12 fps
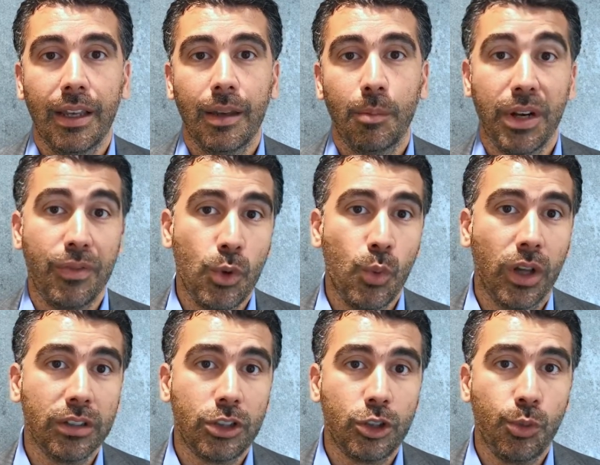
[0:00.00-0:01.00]
But if you
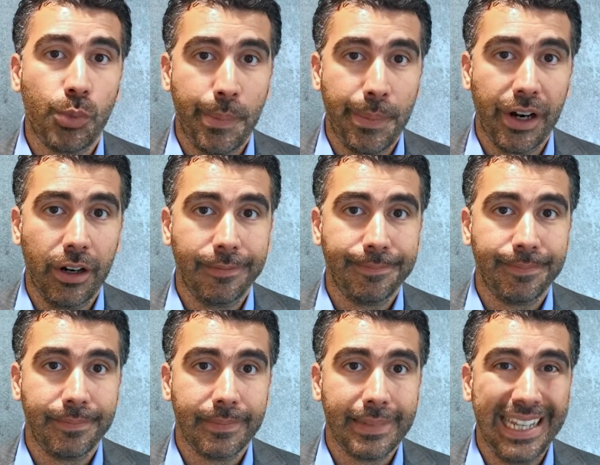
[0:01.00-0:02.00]
want to prepare,
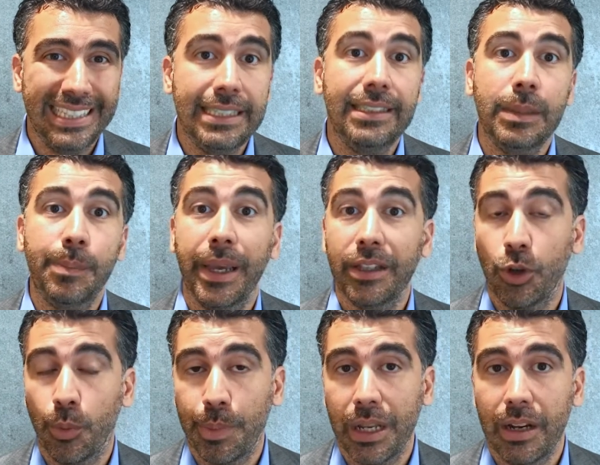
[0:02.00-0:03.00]
anticipate your
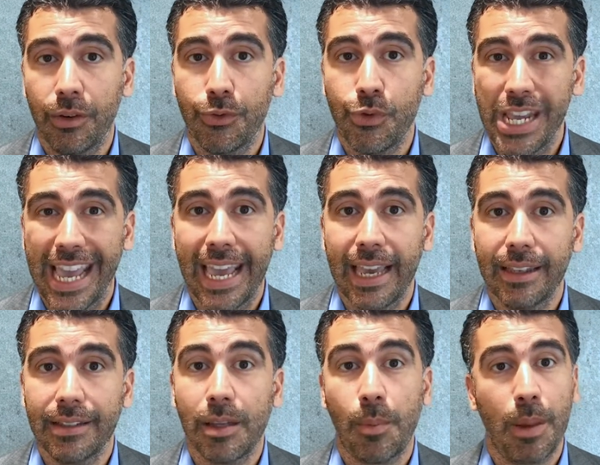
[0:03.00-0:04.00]
Pillar 3a
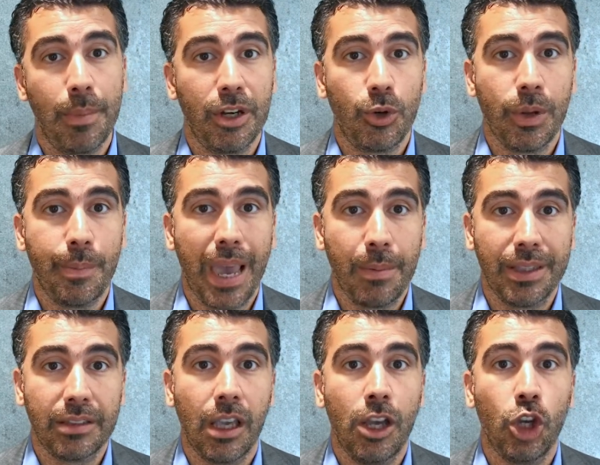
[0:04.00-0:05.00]
supplementary
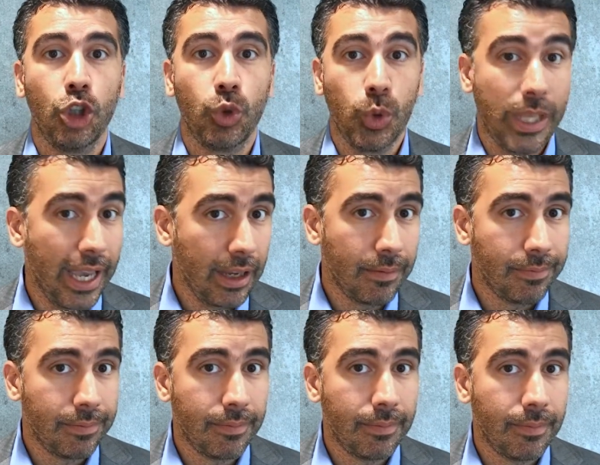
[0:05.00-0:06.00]
payments today,
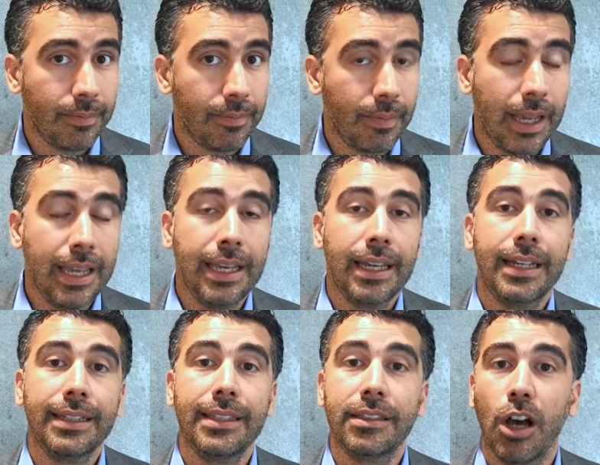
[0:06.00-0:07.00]

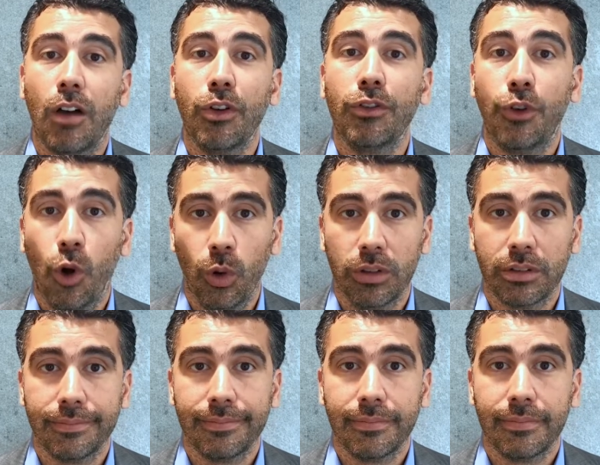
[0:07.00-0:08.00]
discover Vault,
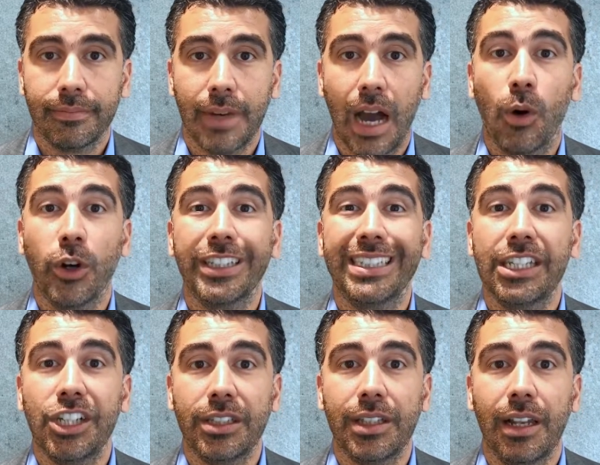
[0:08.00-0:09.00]
our
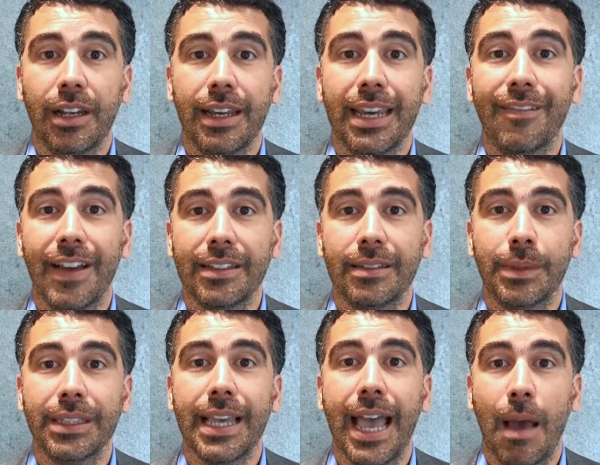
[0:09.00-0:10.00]
digital
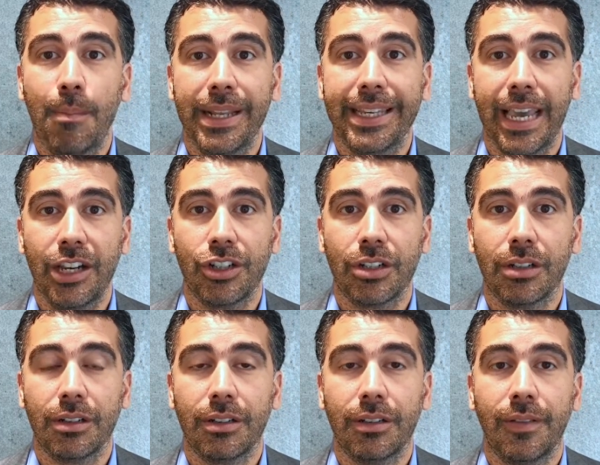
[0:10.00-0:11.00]
investment application,
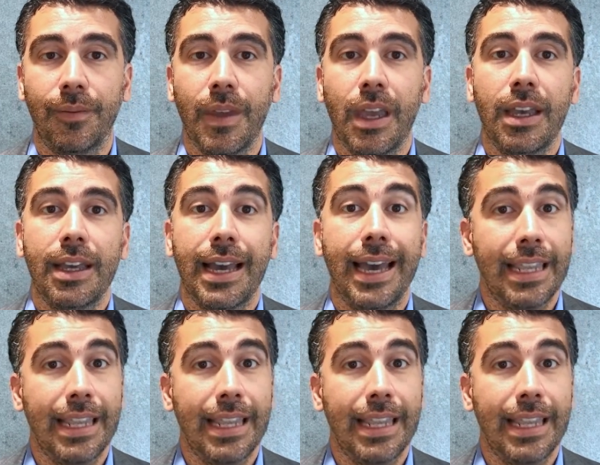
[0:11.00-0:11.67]
and